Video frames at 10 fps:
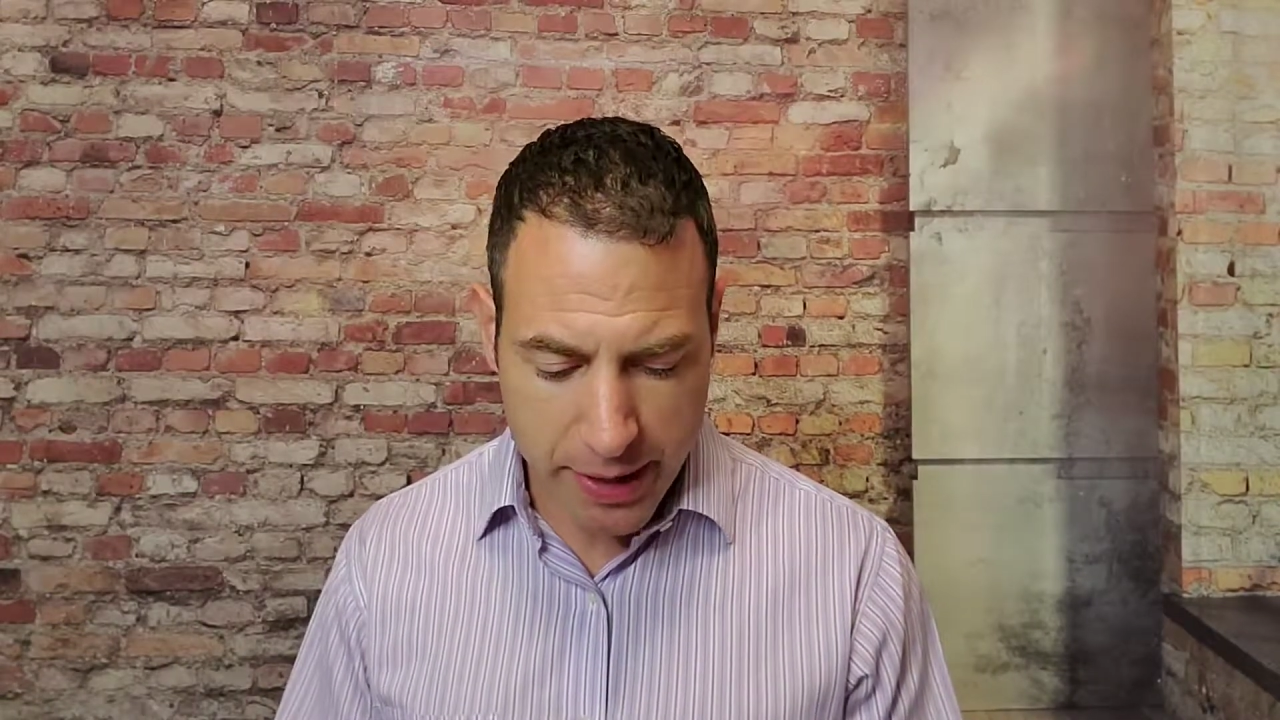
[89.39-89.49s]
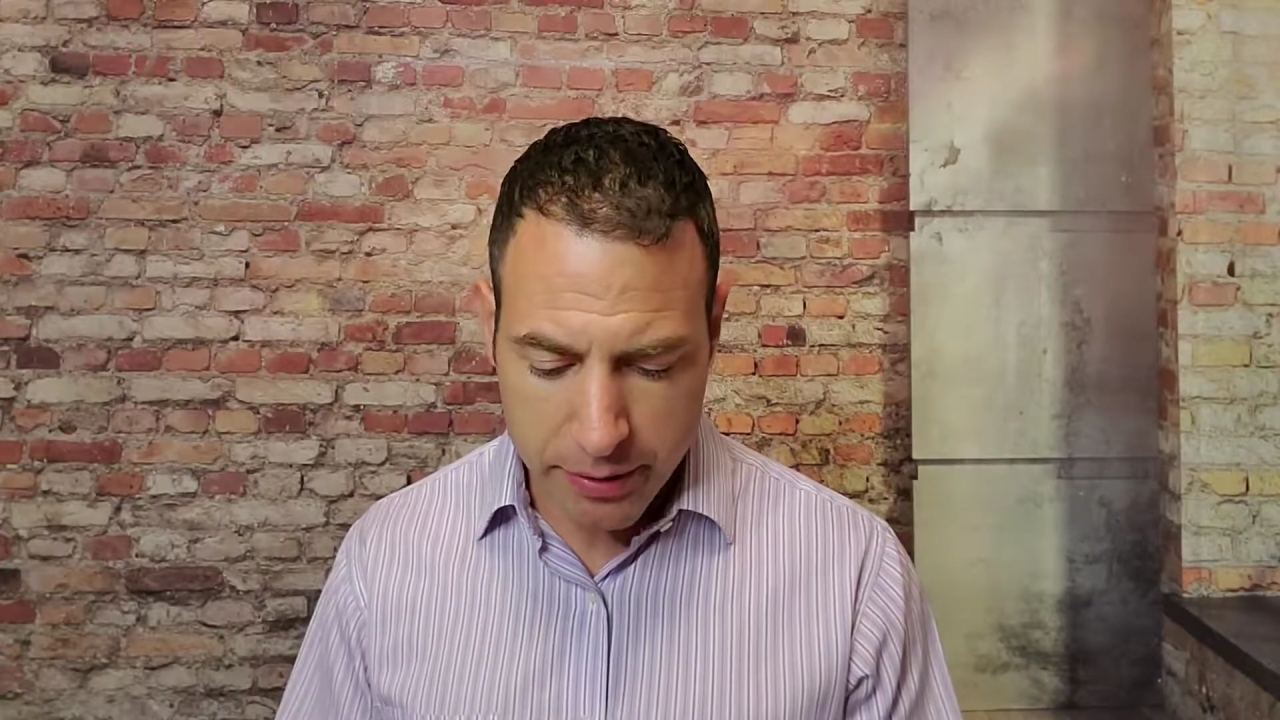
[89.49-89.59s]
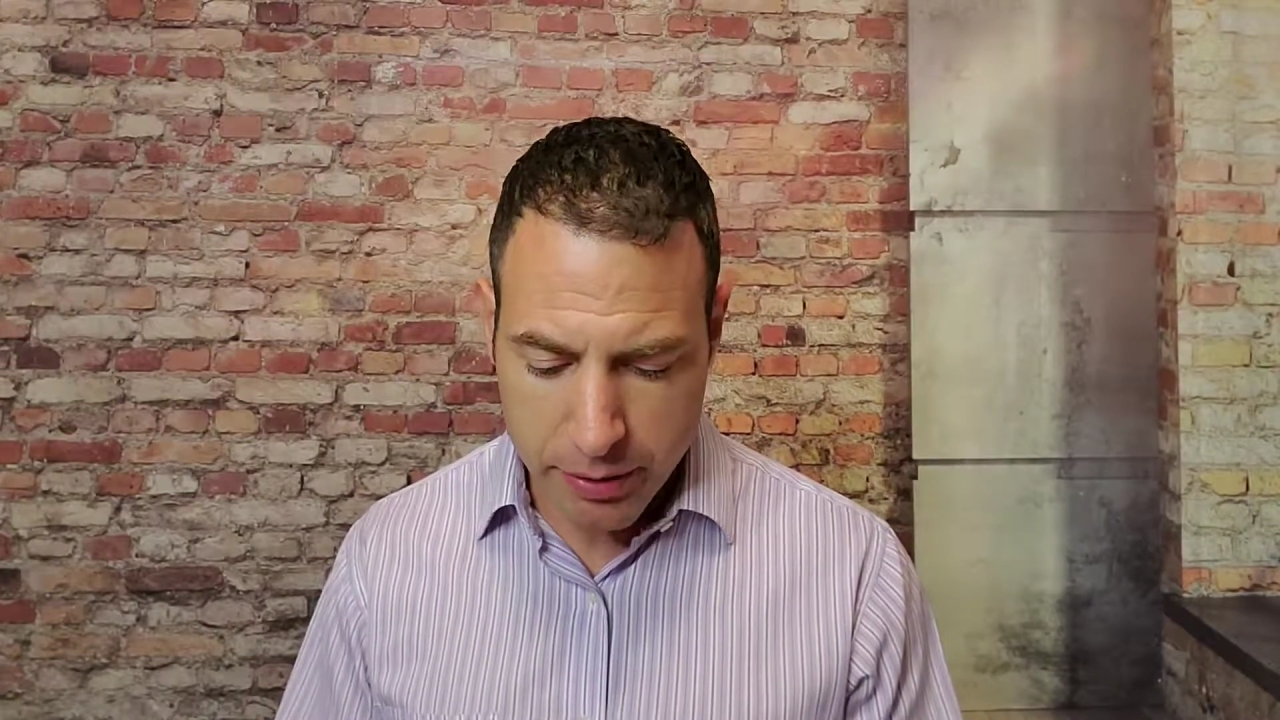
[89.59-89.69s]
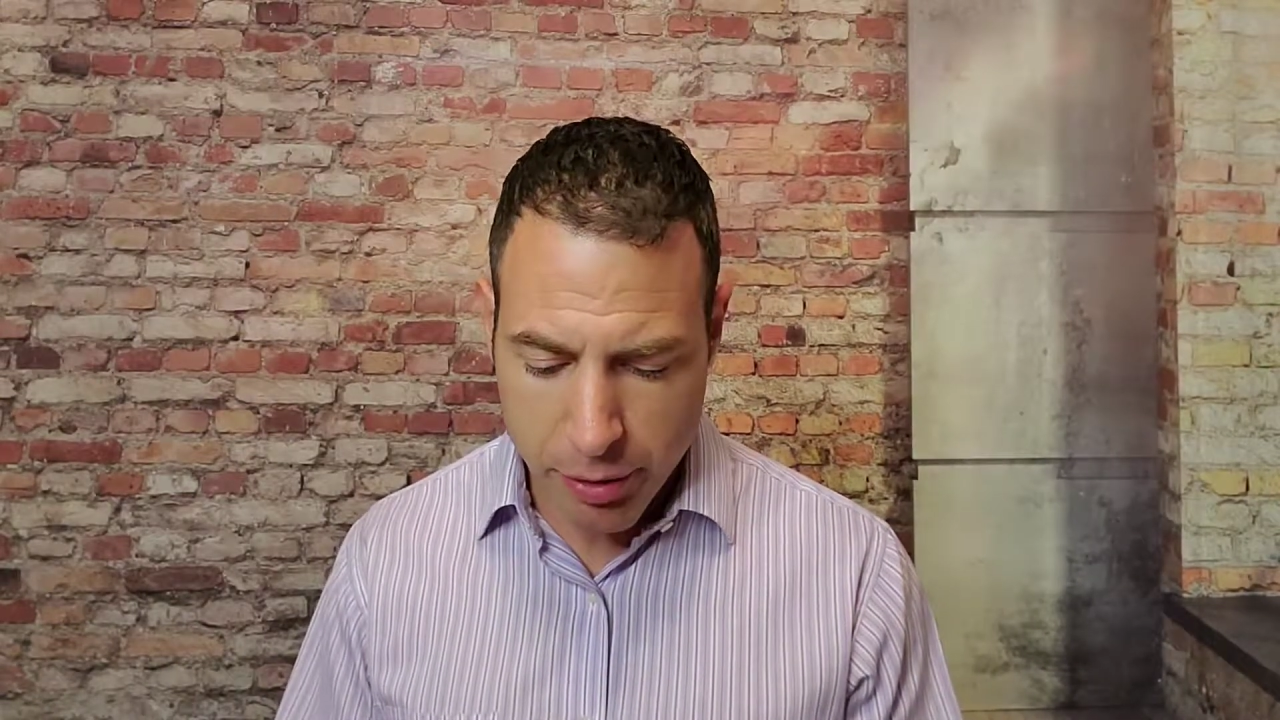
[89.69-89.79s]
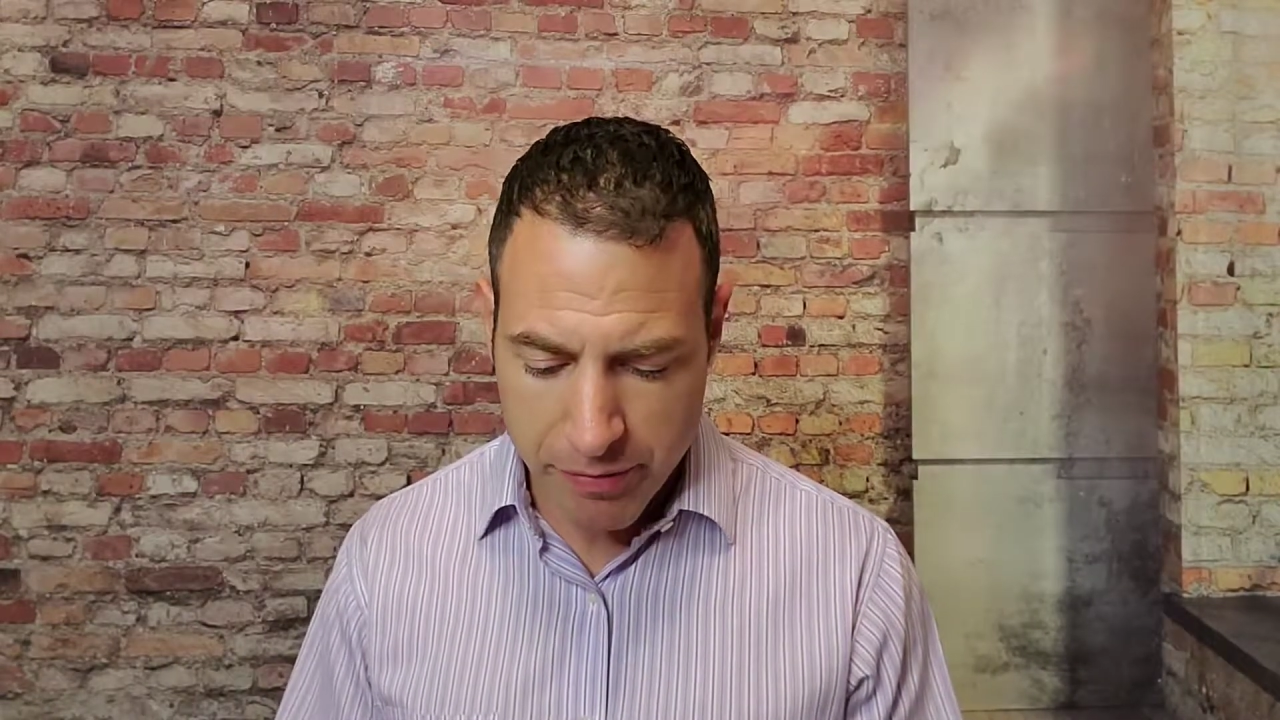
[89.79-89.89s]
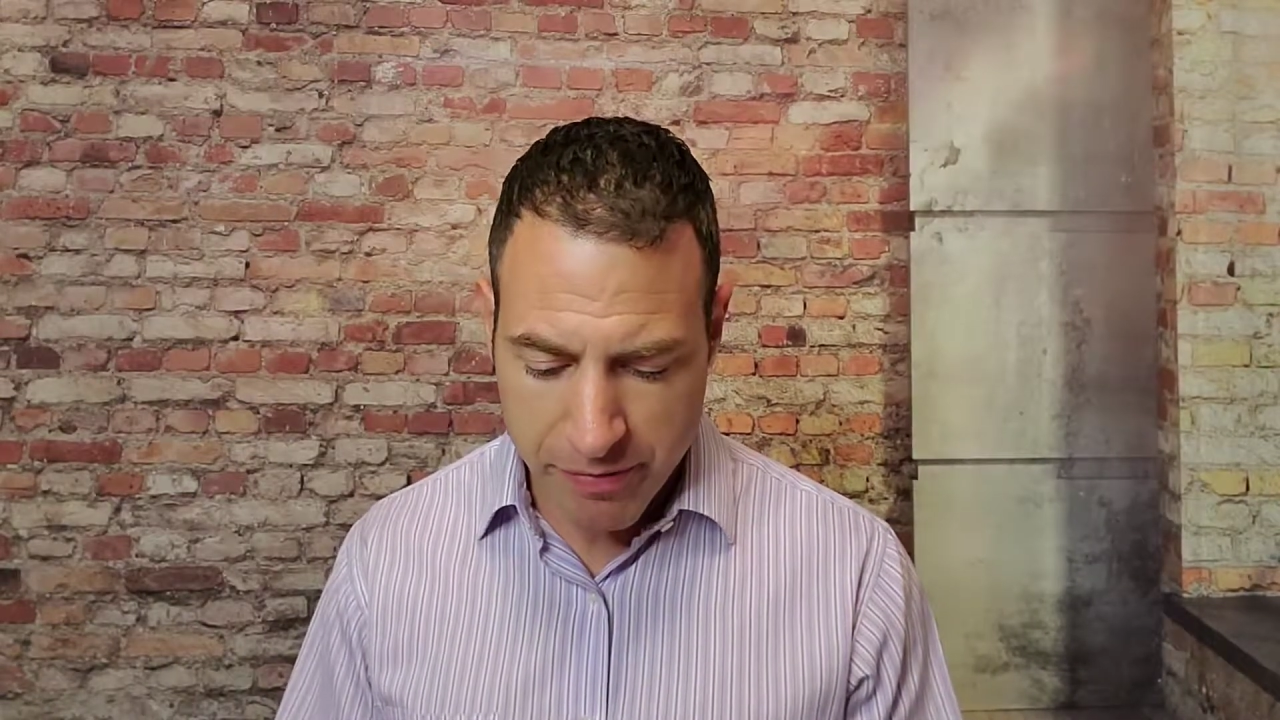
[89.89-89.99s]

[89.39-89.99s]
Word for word: a little over